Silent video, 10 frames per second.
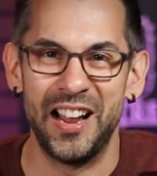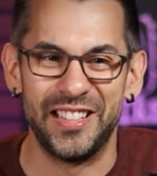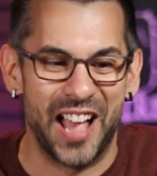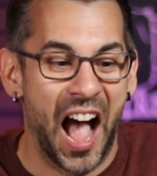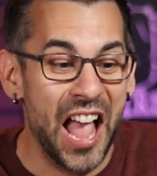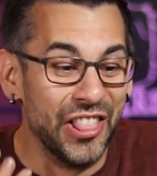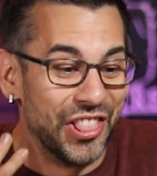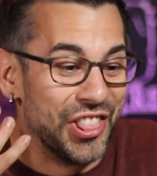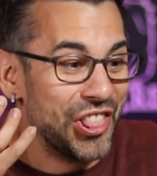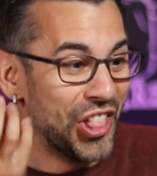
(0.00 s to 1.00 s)
I
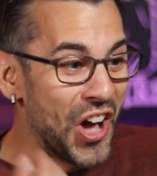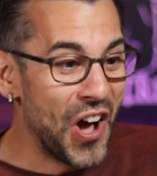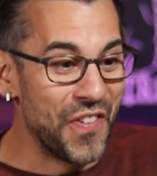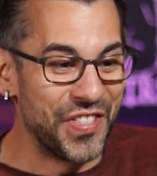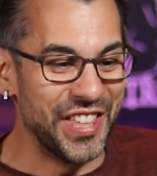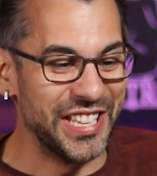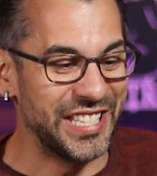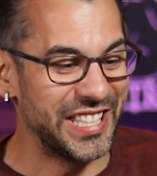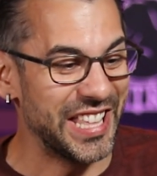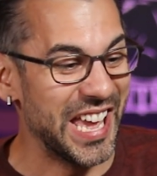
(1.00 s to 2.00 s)
love this
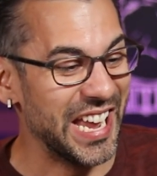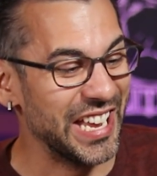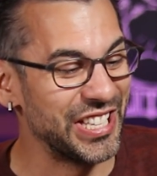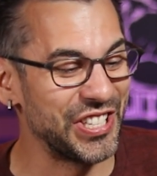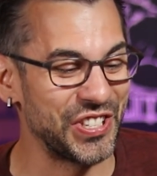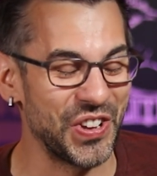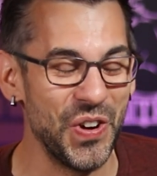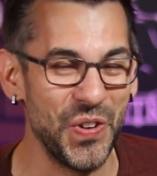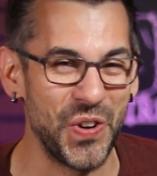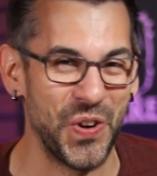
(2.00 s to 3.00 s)
thing. It's so
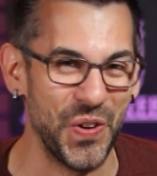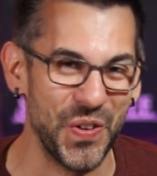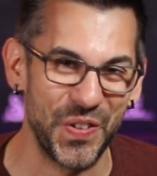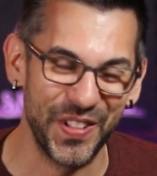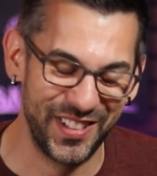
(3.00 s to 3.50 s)
cool.